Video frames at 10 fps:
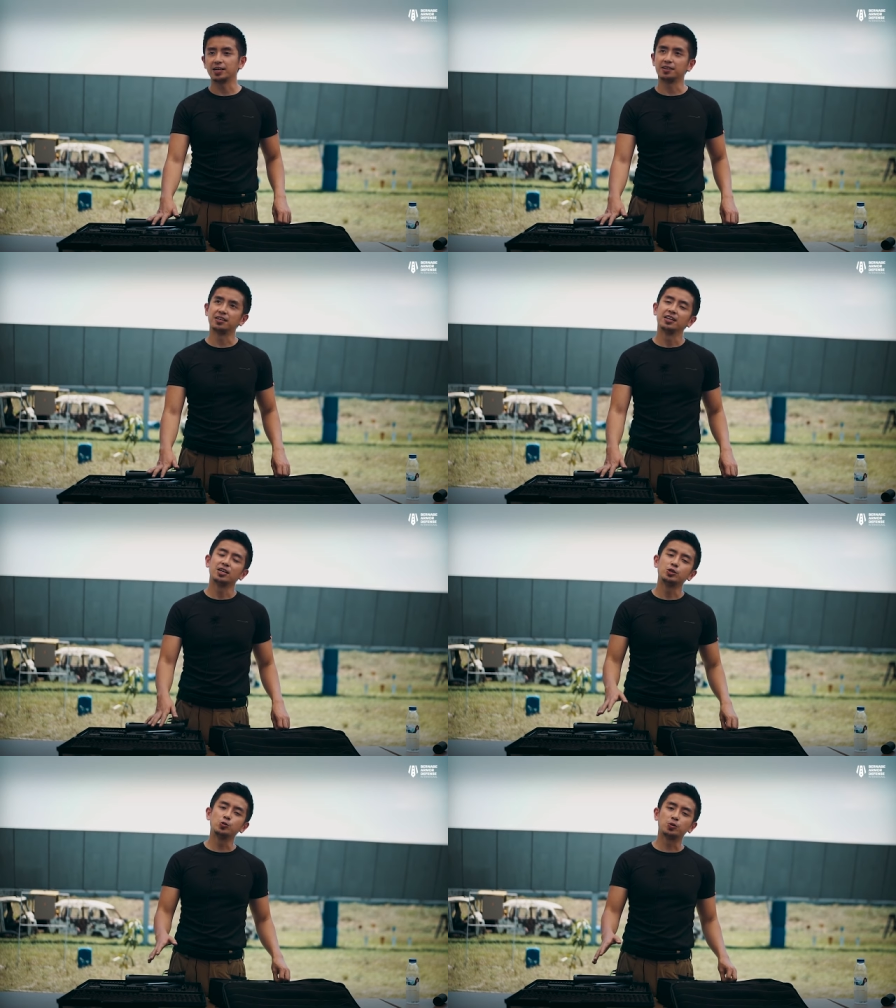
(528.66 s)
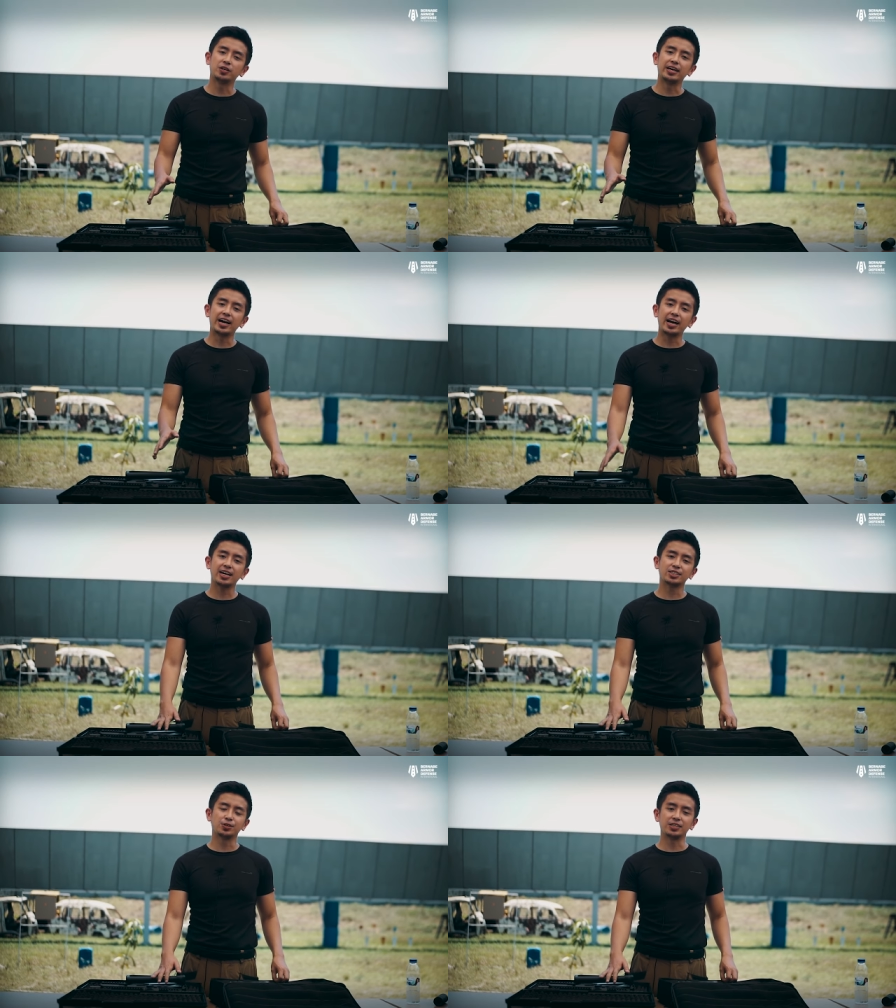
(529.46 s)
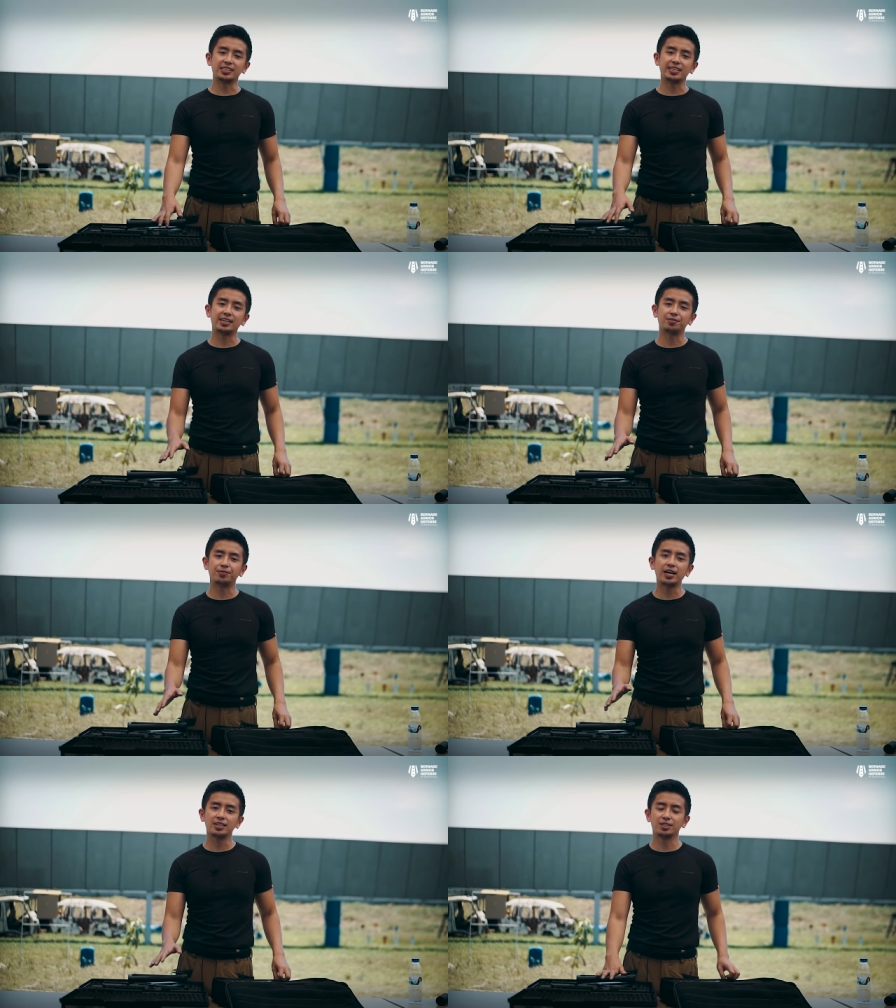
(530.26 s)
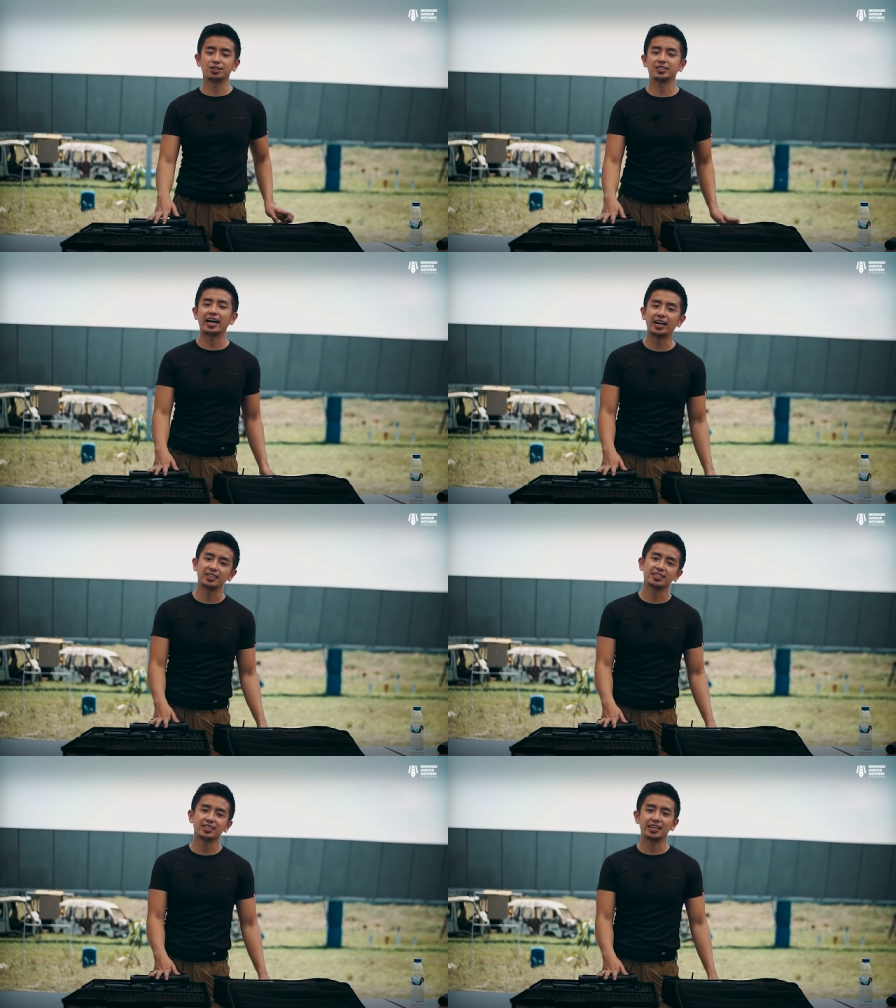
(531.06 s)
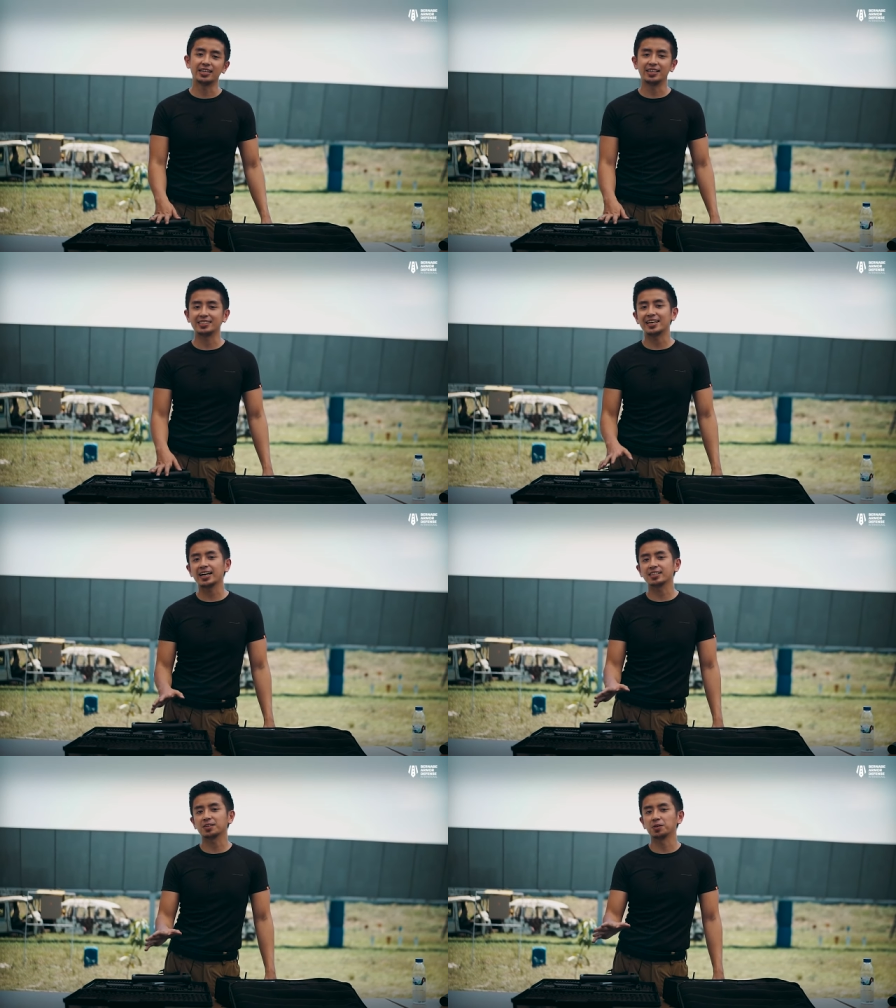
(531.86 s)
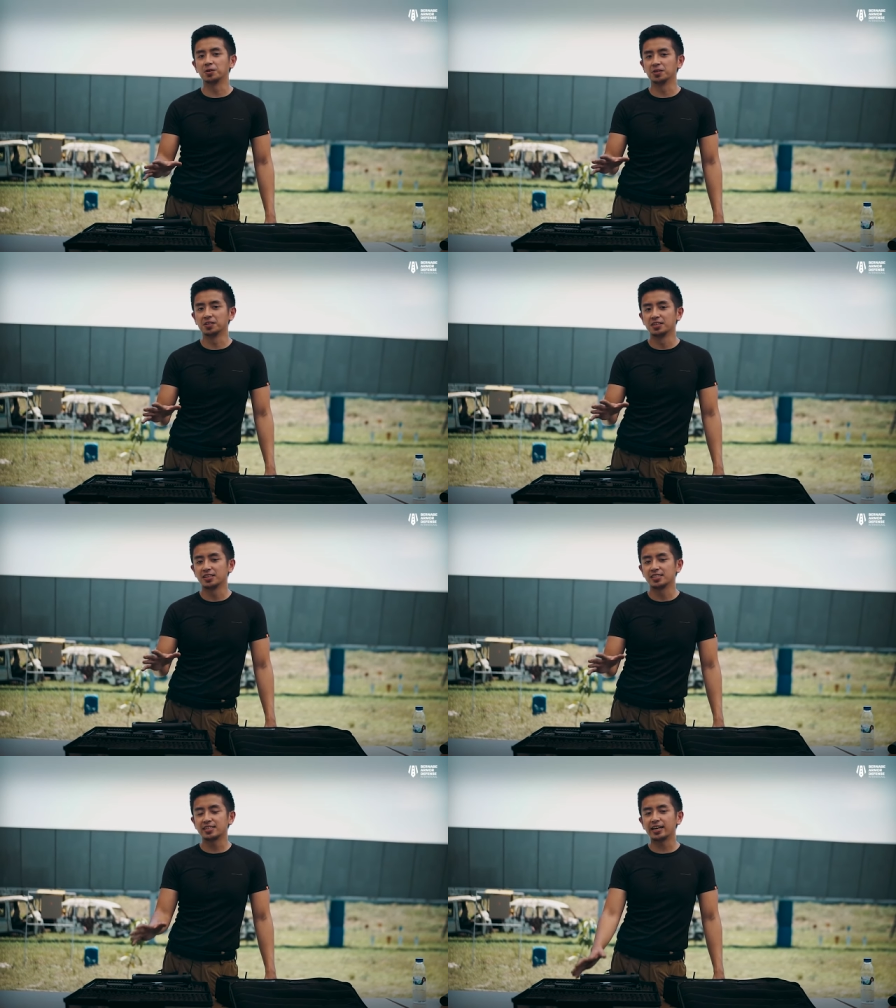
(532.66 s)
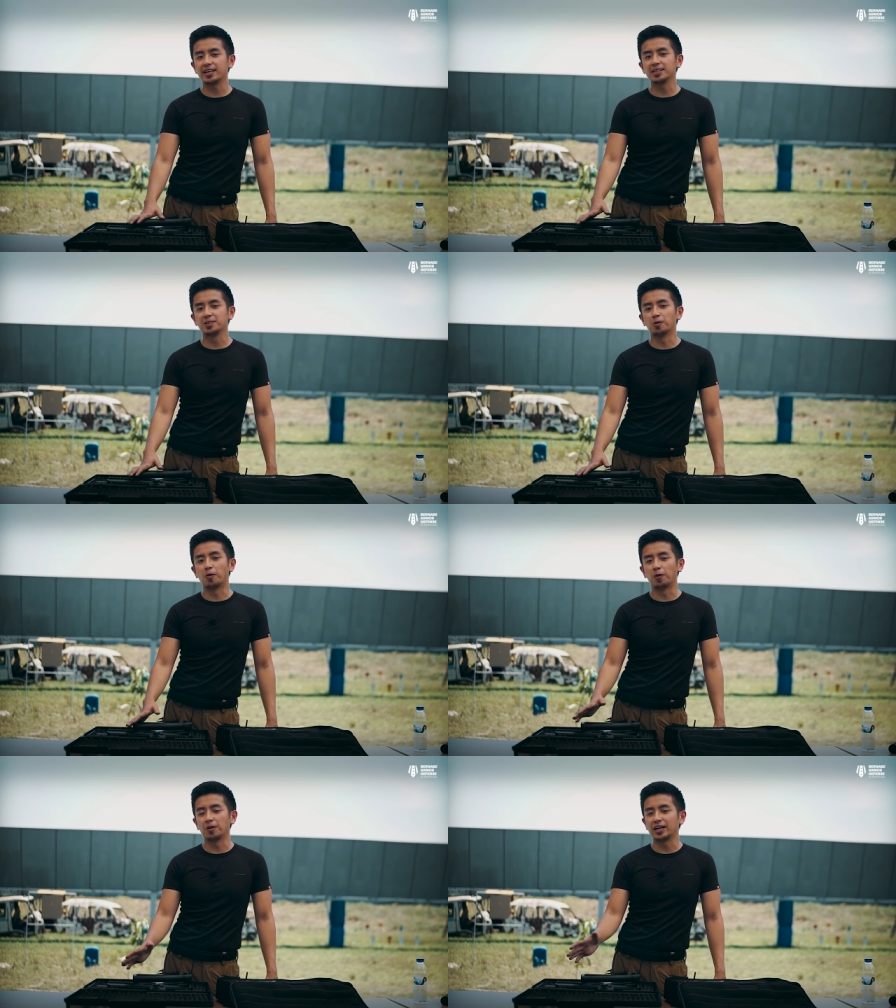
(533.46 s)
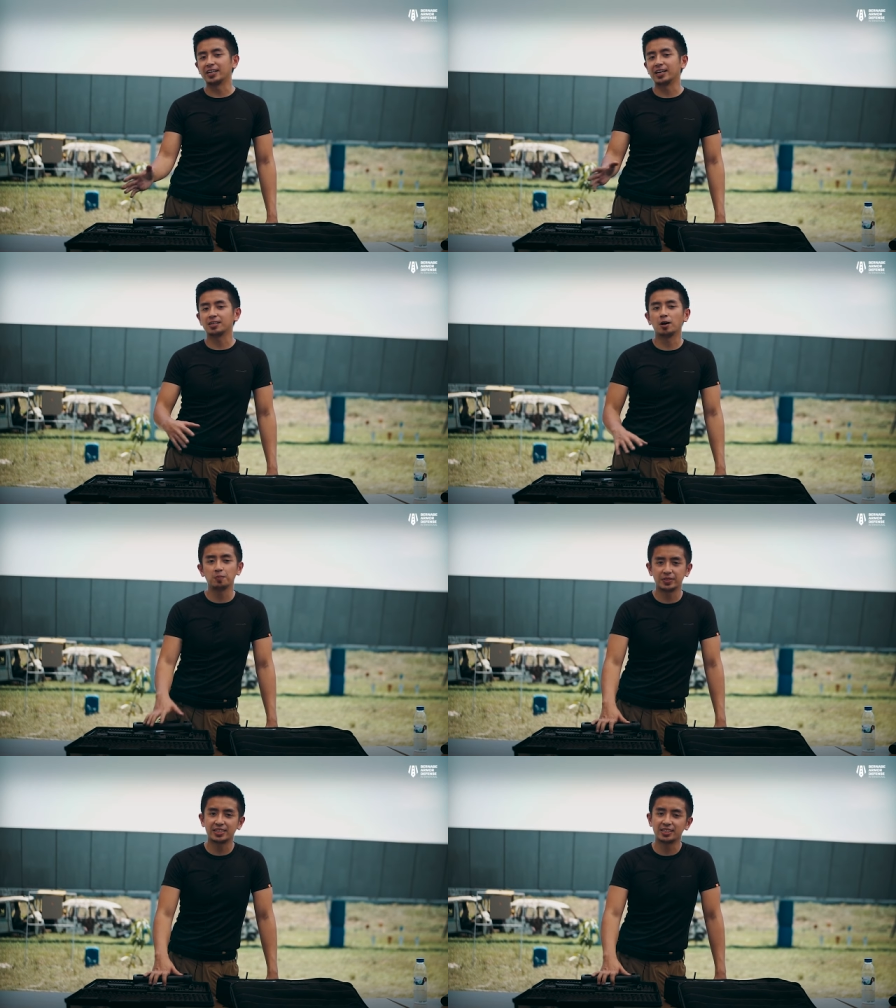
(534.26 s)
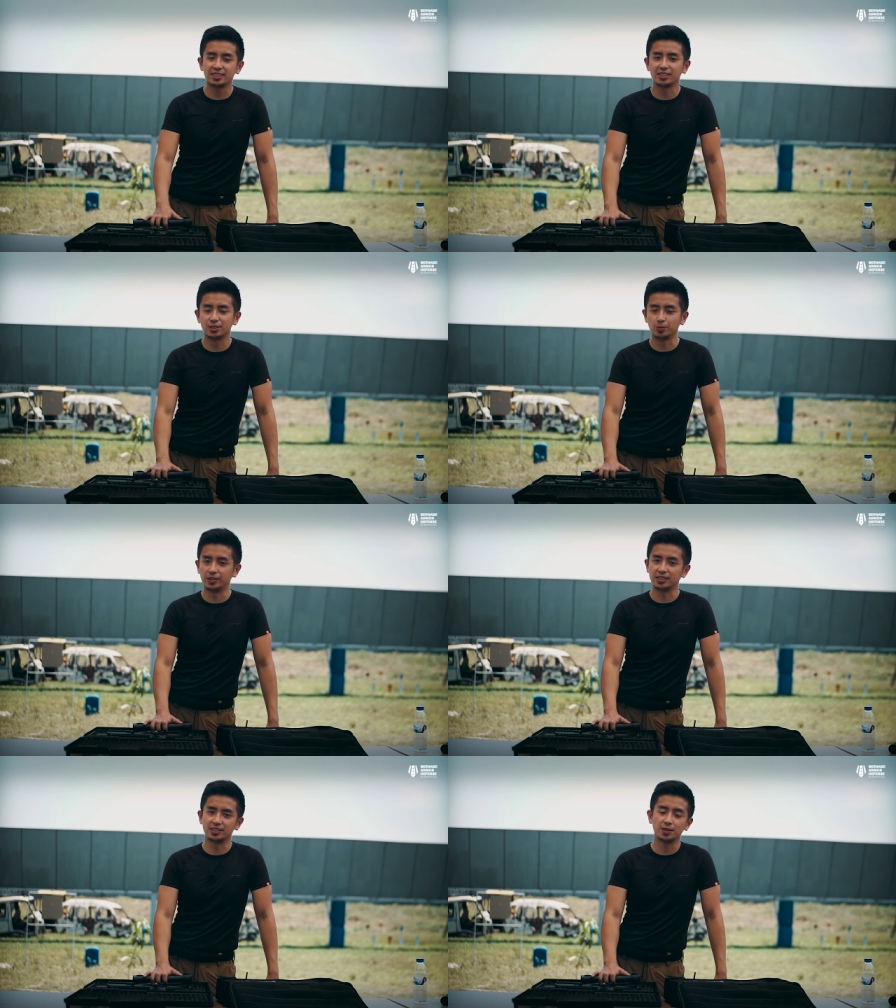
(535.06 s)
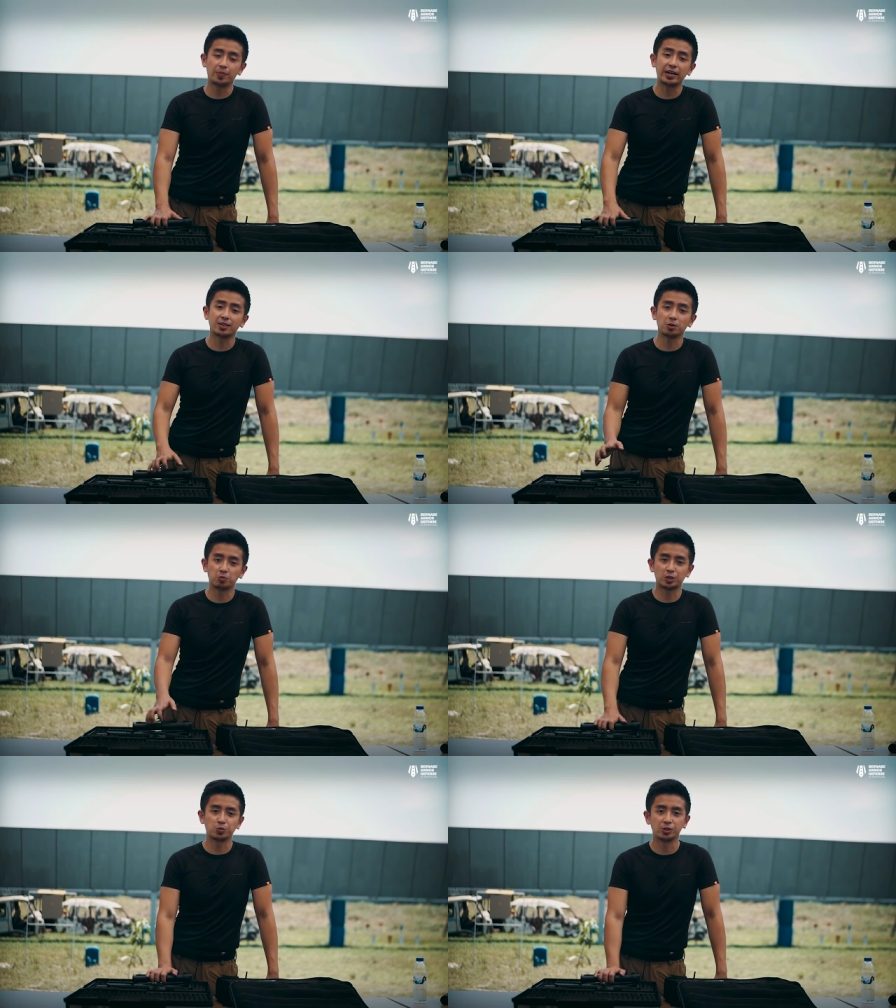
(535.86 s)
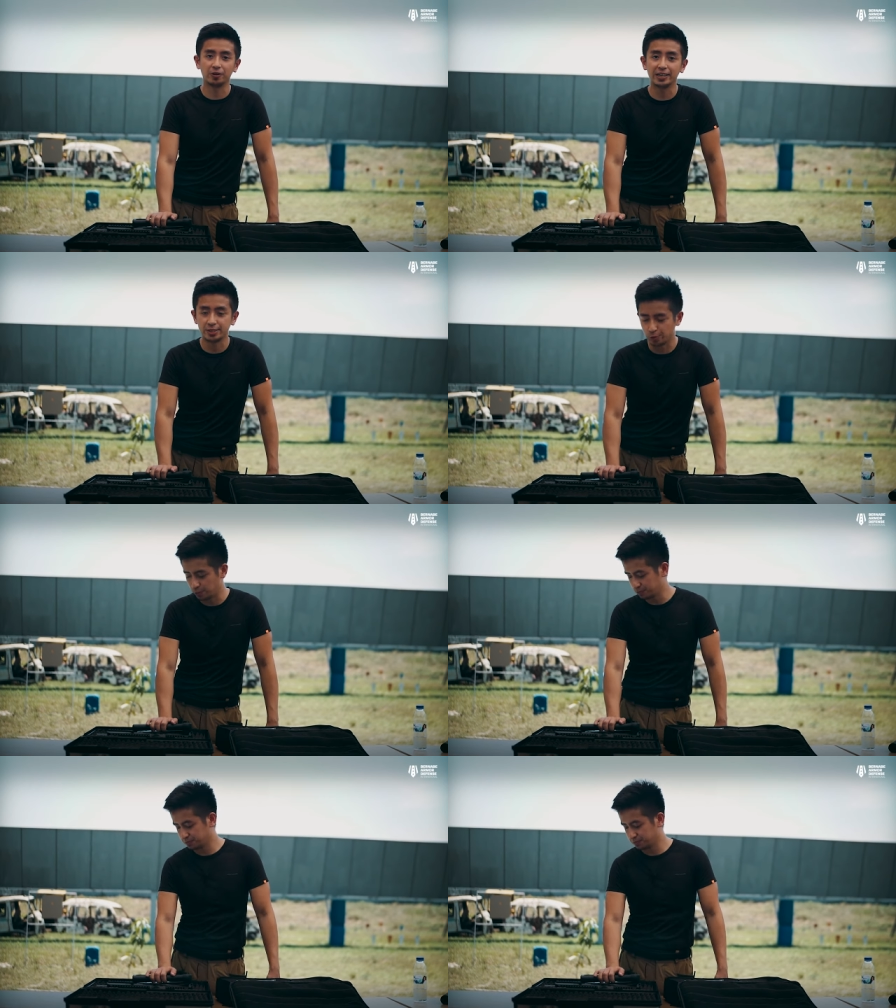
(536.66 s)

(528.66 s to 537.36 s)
and you could actually take advantage of that in a tactical setting or in a competition shooting, depending on which one you're into.